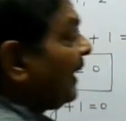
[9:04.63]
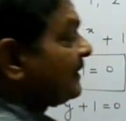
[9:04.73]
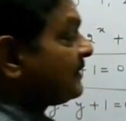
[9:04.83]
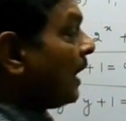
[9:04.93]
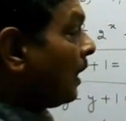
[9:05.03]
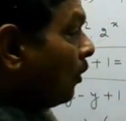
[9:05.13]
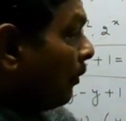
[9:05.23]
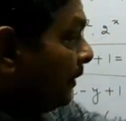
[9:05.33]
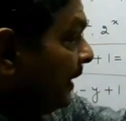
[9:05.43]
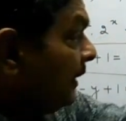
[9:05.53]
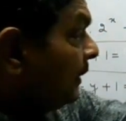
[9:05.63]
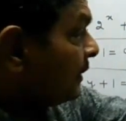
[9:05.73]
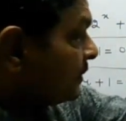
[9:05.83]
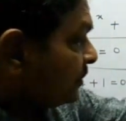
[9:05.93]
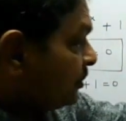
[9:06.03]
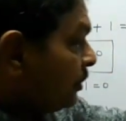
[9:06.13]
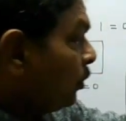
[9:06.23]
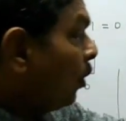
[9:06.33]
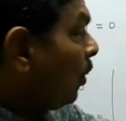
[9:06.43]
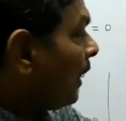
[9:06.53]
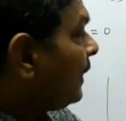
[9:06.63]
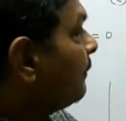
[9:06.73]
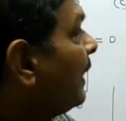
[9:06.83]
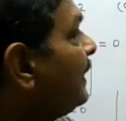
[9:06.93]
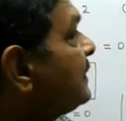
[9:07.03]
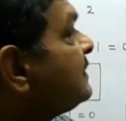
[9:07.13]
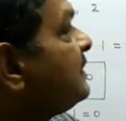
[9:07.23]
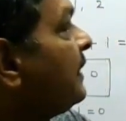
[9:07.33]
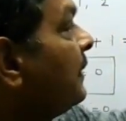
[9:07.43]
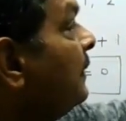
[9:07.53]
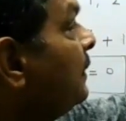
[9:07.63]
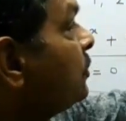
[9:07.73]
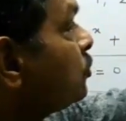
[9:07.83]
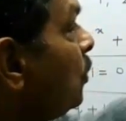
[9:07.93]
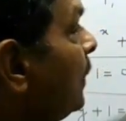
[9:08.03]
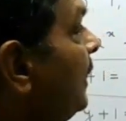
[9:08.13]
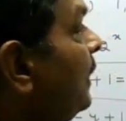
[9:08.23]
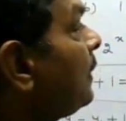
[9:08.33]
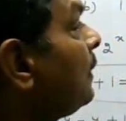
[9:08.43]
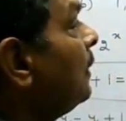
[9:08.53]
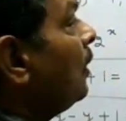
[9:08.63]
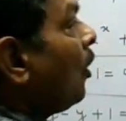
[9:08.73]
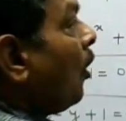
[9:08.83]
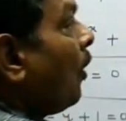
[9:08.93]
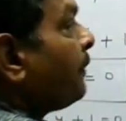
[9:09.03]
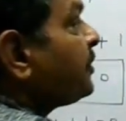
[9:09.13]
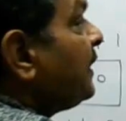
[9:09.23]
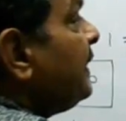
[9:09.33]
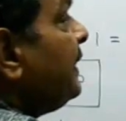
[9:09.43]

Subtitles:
x are obtained, 0 and minus 3. So here option